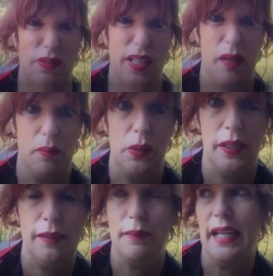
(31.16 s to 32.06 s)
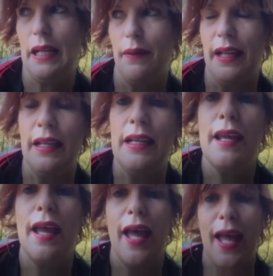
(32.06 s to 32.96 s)
video blogging but anyway
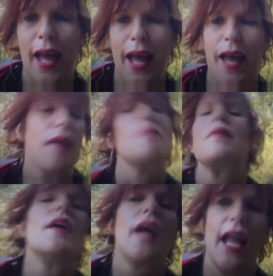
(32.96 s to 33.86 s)
um,